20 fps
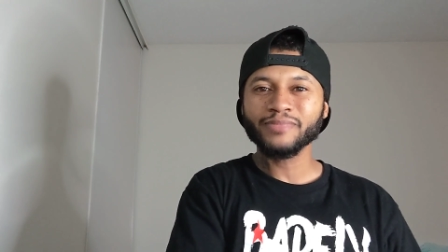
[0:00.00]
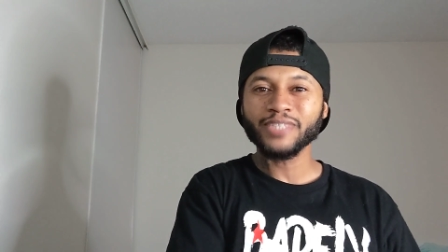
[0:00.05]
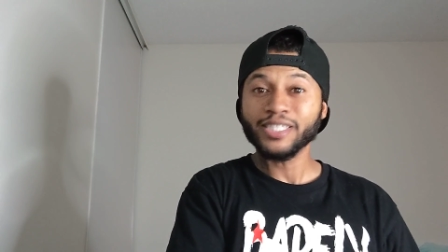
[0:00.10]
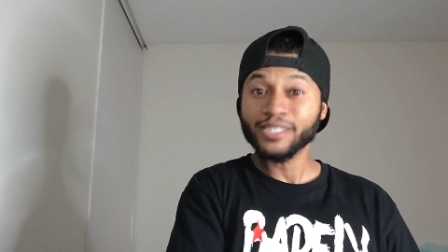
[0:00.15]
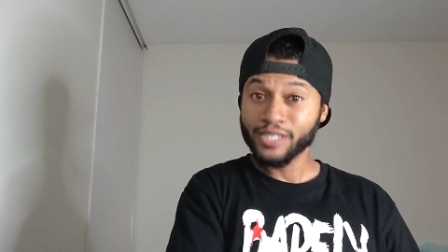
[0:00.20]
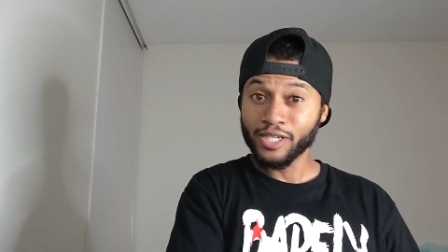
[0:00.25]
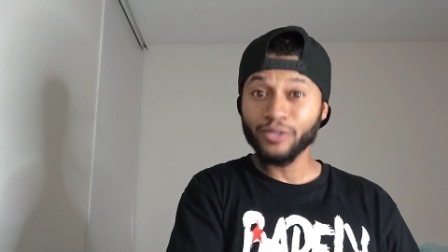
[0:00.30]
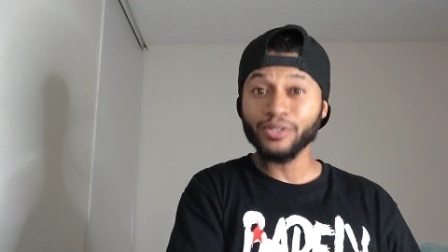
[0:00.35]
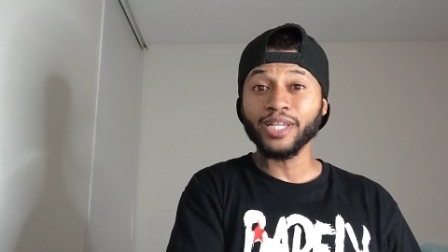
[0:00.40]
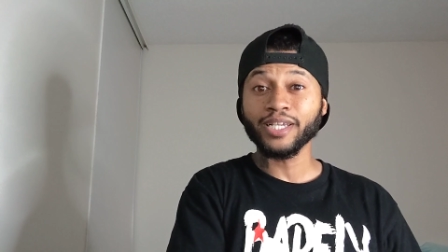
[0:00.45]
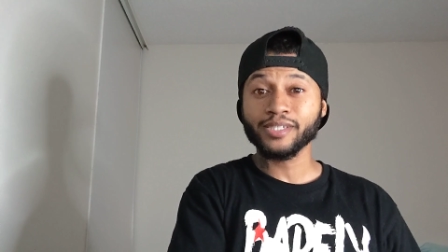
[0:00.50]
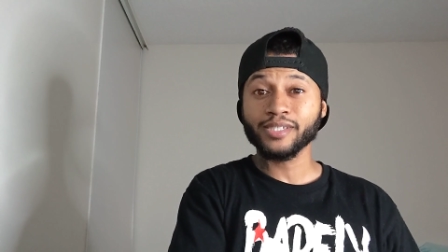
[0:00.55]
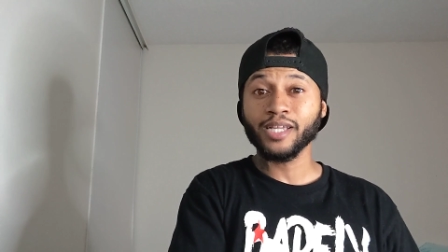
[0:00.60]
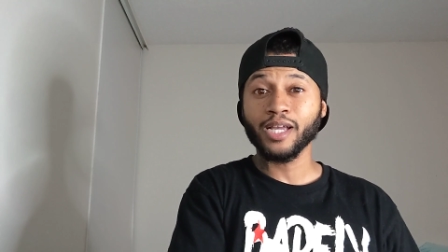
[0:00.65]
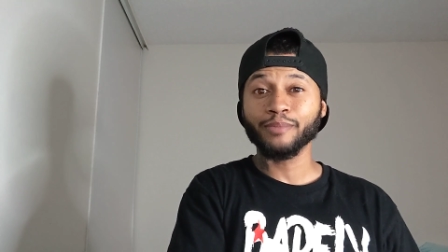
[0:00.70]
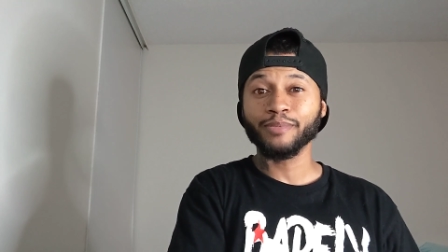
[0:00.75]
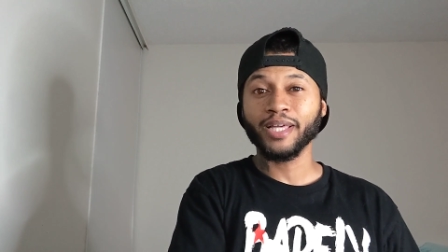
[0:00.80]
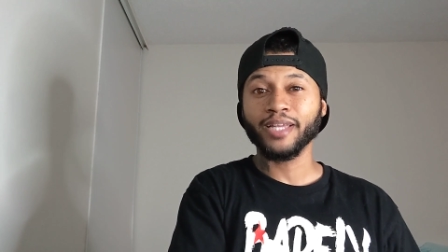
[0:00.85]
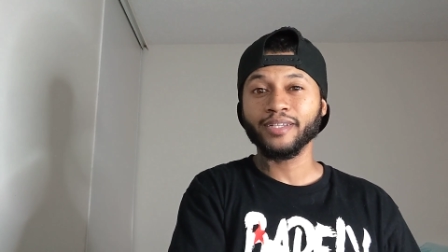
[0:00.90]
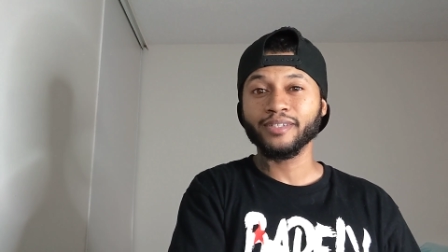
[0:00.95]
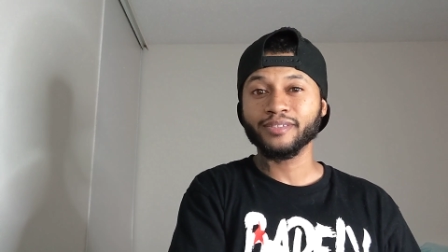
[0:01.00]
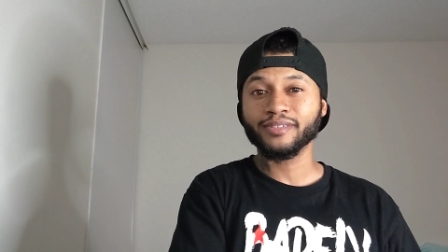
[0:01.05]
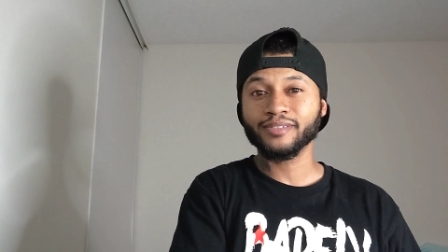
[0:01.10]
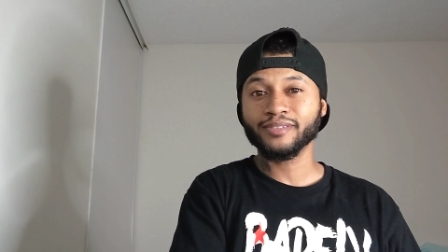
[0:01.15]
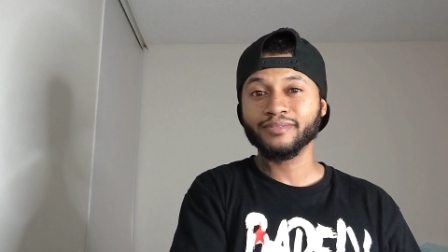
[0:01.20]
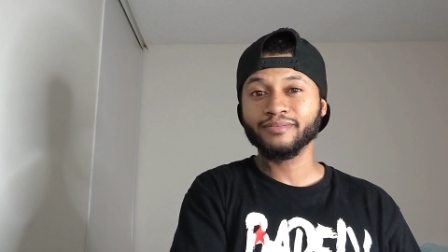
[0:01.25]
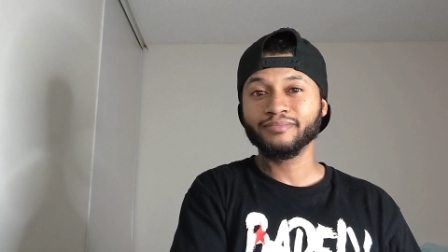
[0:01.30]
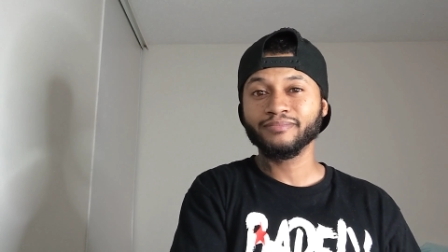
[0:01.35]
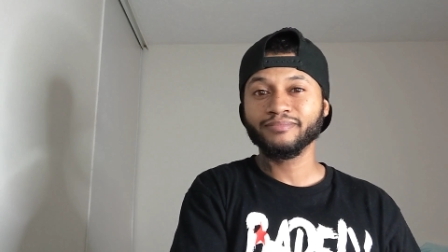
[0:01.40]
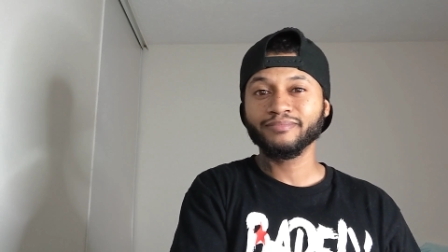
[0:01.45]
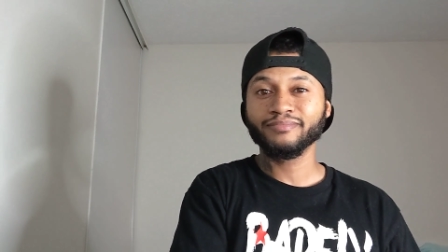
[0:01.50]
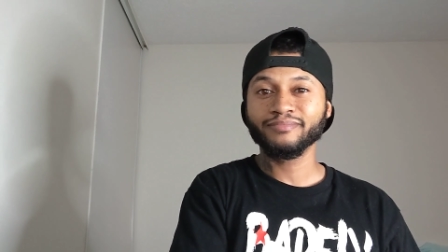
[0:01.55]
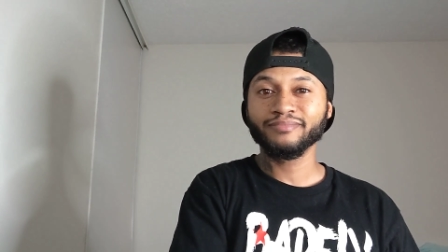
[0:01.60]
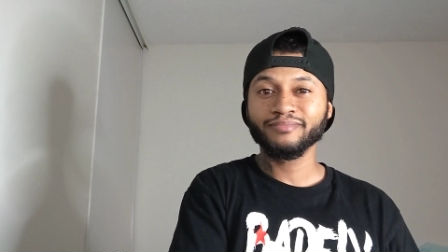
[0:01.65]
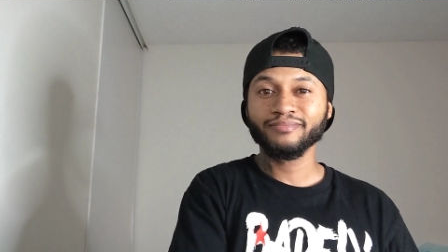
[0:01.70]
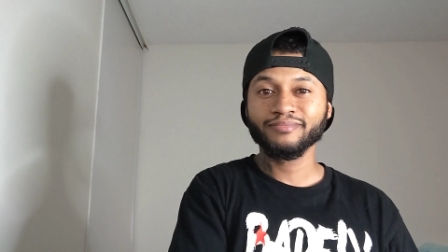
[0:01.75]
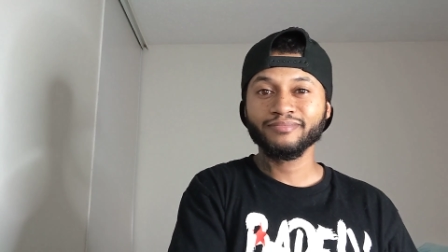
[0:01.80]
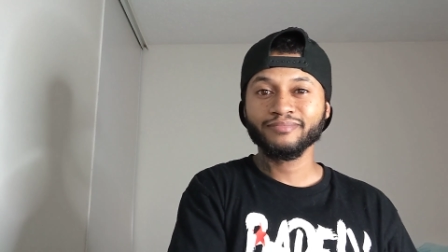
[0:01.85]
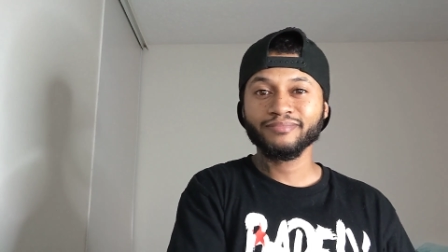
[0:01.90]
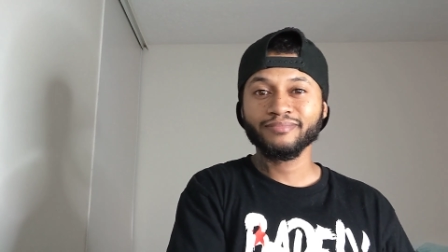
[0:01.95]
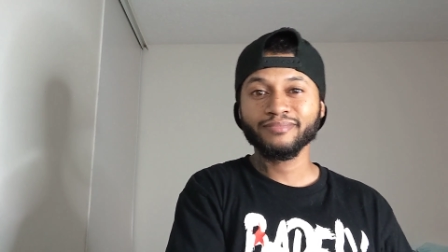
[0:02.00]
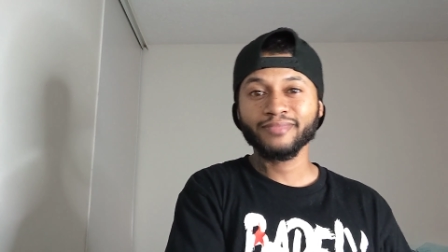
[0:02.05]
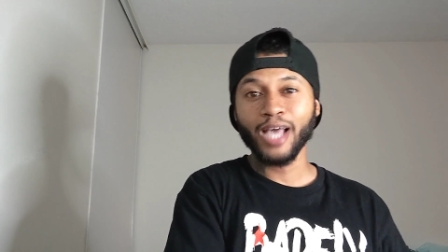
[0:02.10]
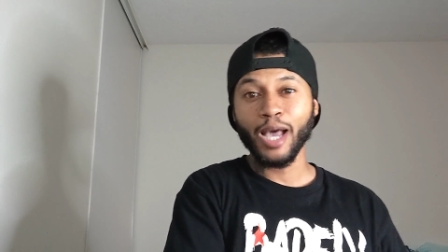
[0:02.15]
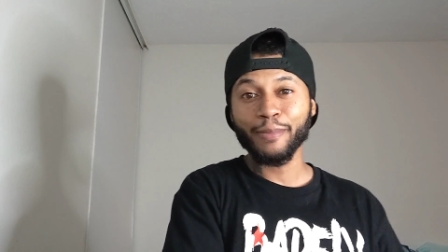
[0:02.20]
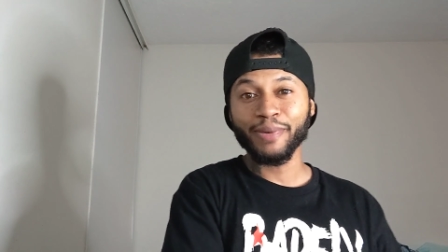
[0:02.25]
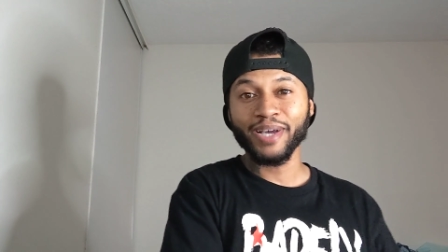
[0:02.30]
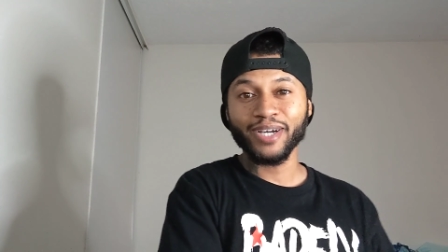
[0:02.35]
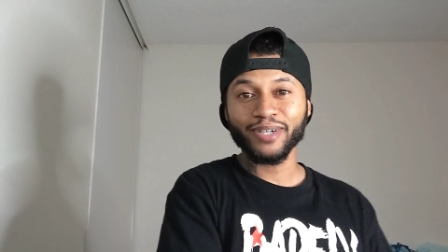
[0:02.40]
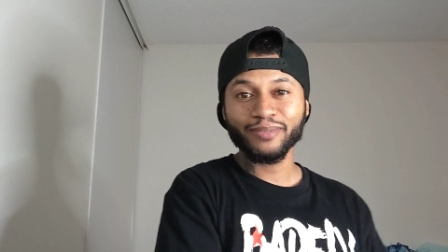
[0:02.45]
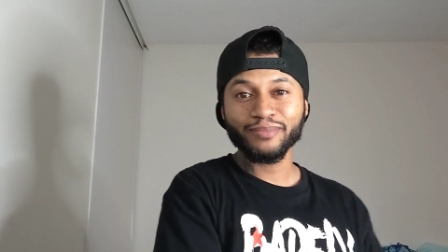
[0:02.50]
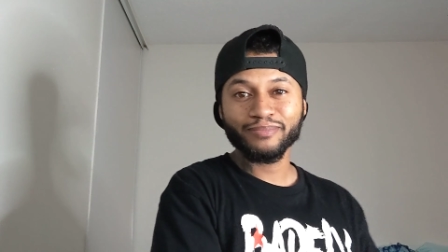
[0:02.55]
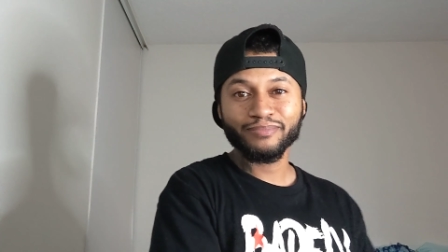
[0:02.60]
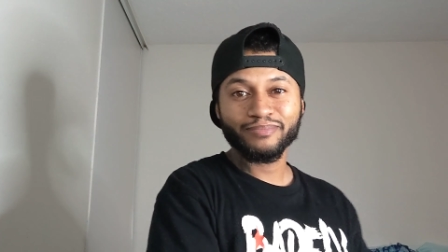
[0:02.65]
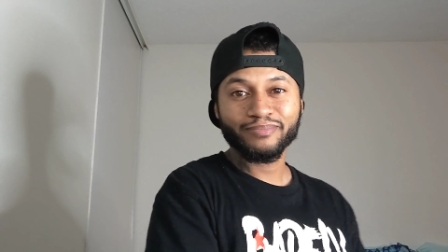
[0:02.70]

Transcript: until next time, that is, I'm out.